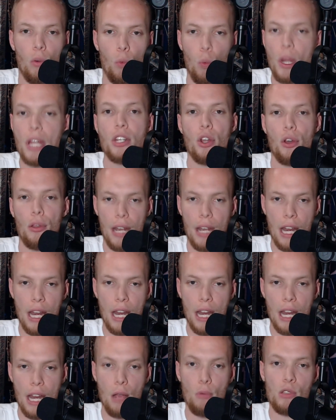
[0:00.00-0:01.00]
We knew that he
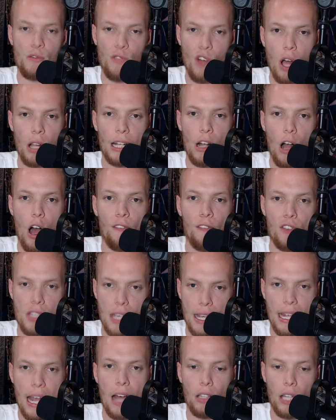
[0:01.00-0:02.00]
was falling off as it
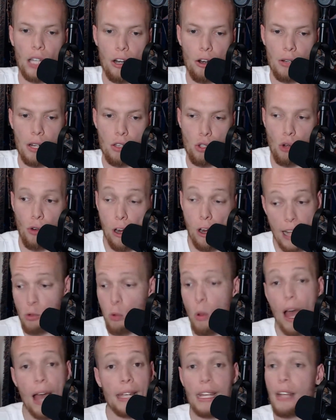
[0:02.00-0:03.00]
got later in his career. And that's
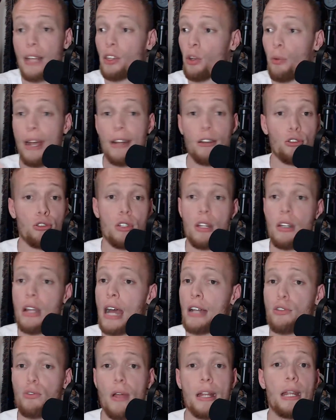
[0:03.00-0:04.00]
why, again, the Raiders did
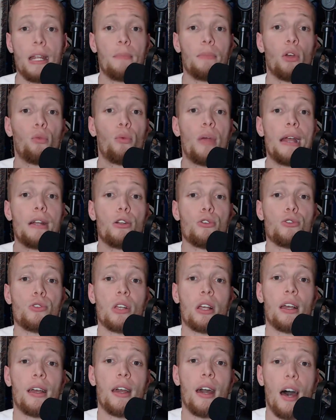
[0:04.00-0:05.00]
not trade him. The Raiders
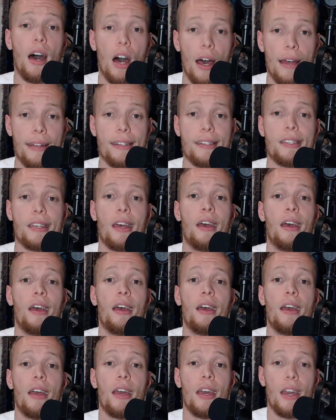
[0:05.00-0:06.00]
cut
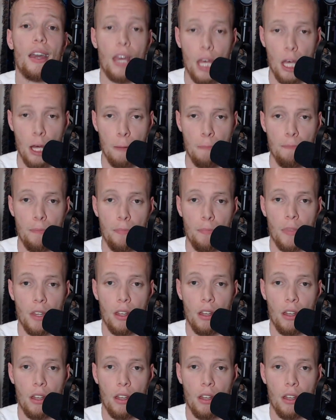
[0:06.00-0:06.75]
him.